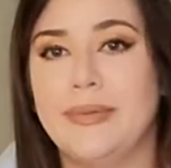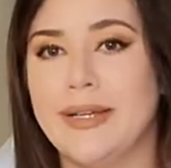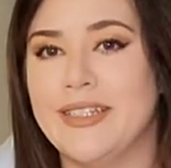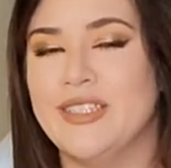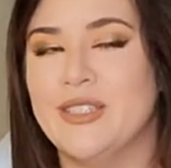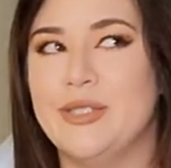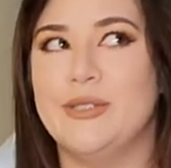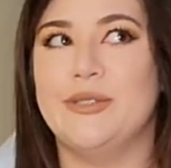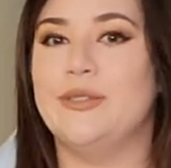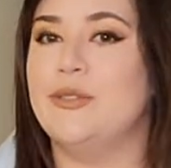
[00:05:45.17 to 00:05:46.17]
but
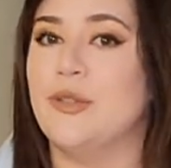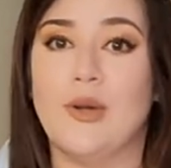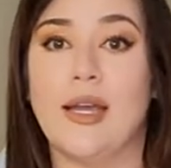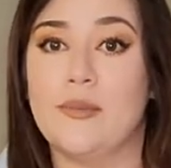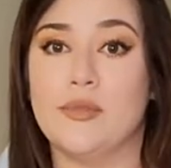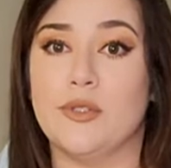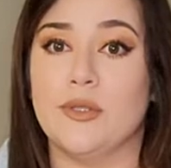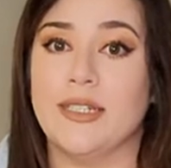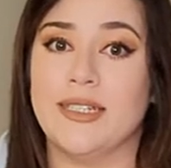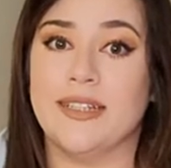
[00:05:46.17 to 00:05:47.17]
don't
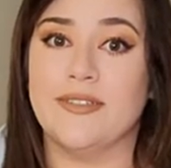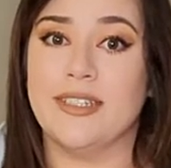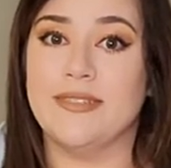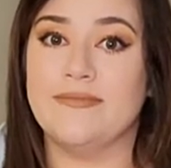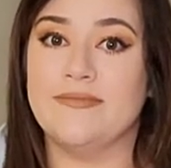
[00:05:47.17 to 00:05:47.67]
absolutely love it.